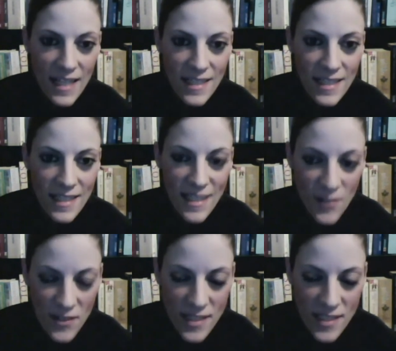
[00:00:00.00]

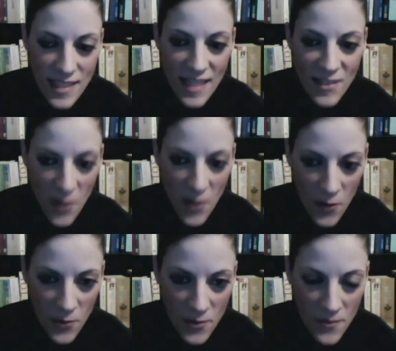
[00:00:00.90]
Little did I
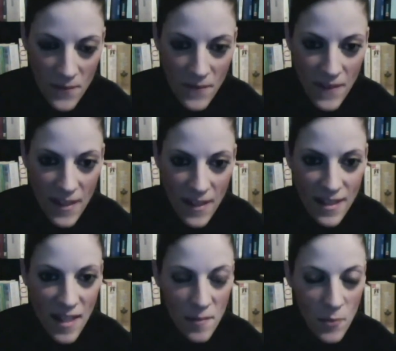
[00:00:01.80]
know at
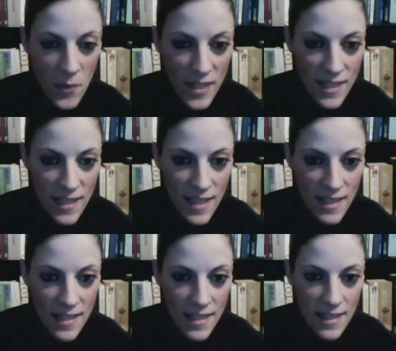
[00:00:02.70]
that point that